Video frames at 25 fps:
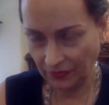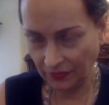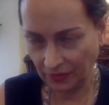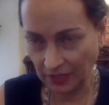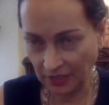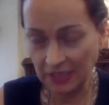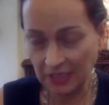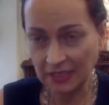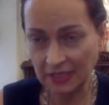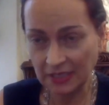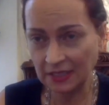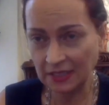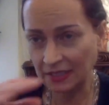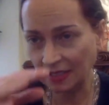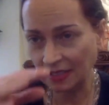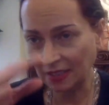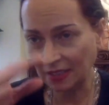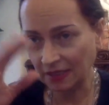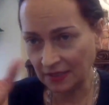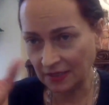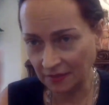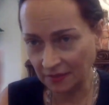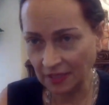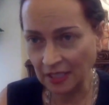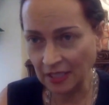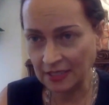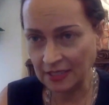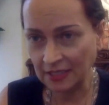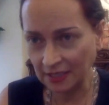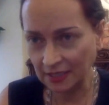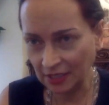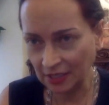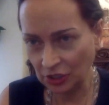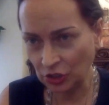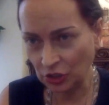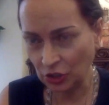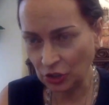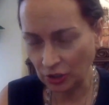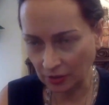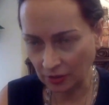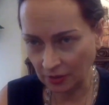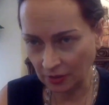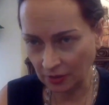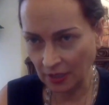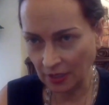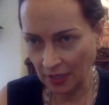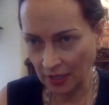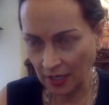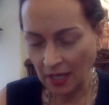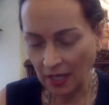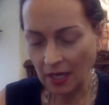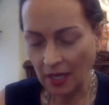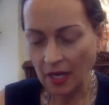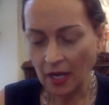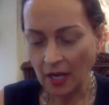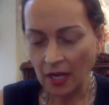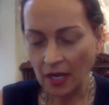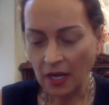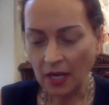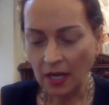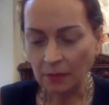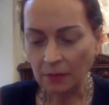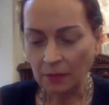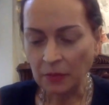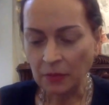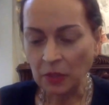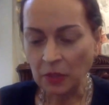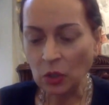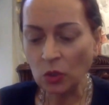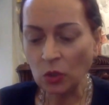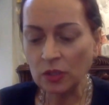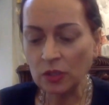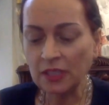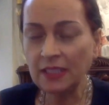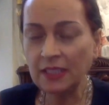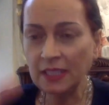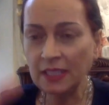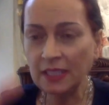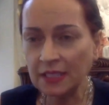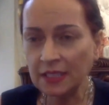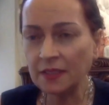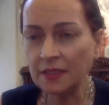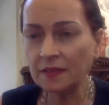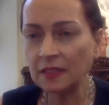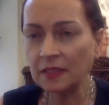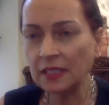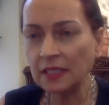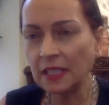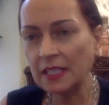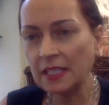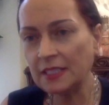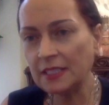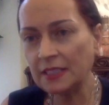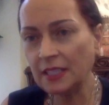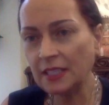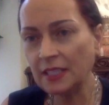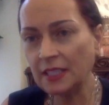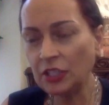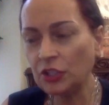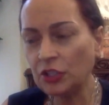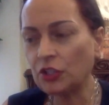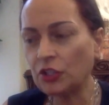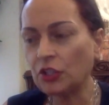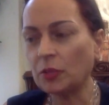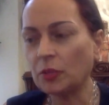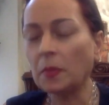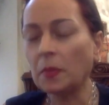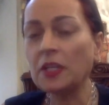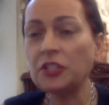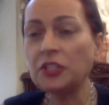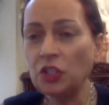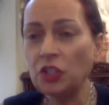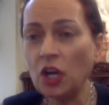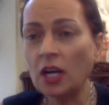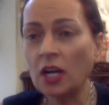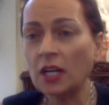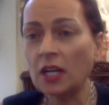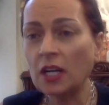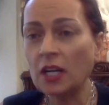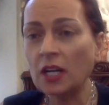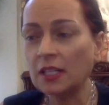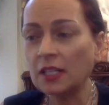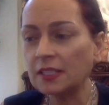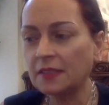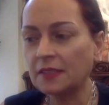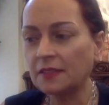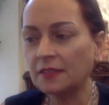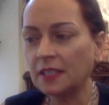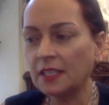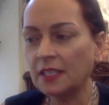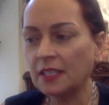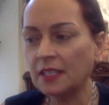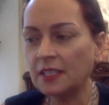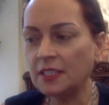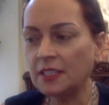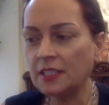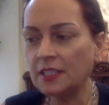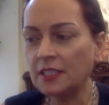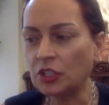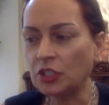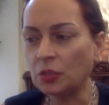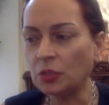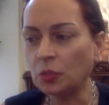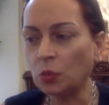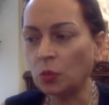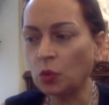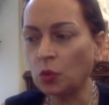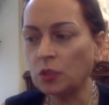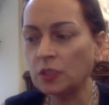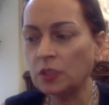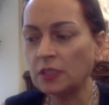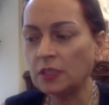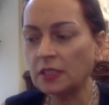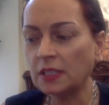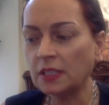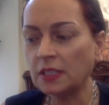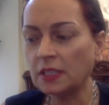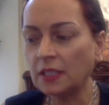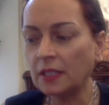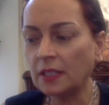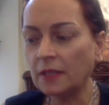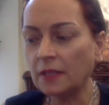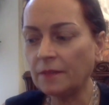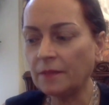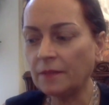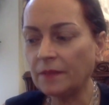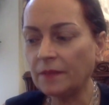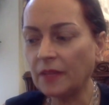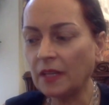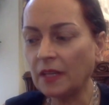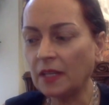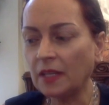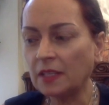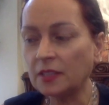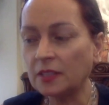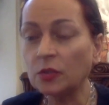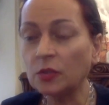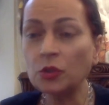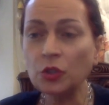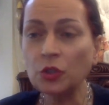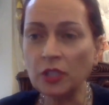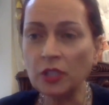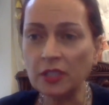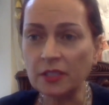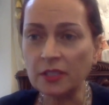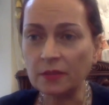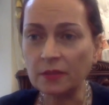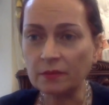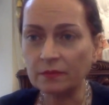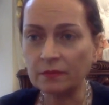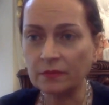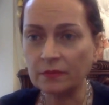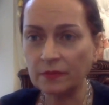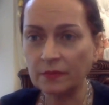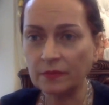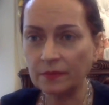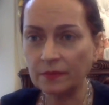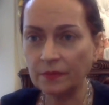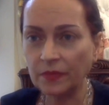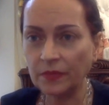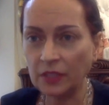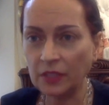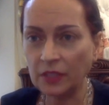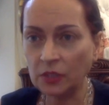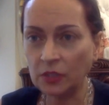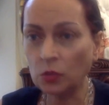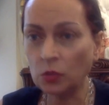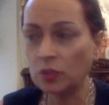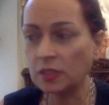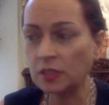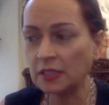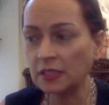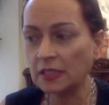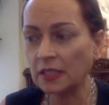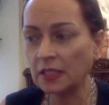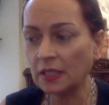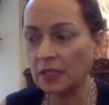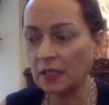this civilization, because this civilization, matriarchal civilization, was socialism. It was